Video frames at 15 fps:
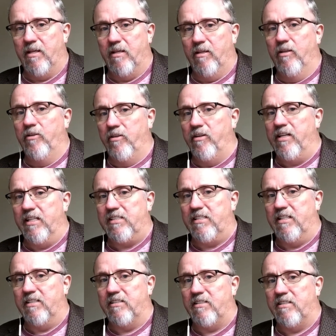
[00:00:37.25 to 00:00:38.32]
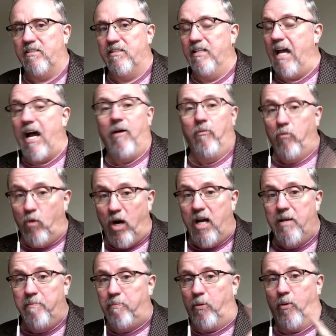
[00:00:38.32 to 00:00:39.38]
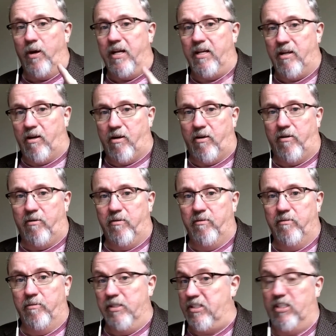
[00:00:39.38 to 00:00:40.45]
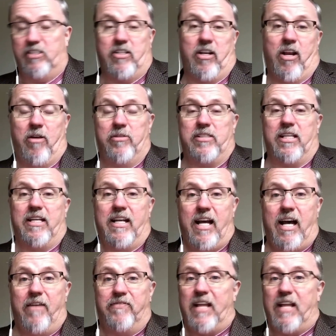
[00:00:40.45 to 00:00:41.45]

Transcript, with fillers: lunar distance. Not one point oh, which is close enough.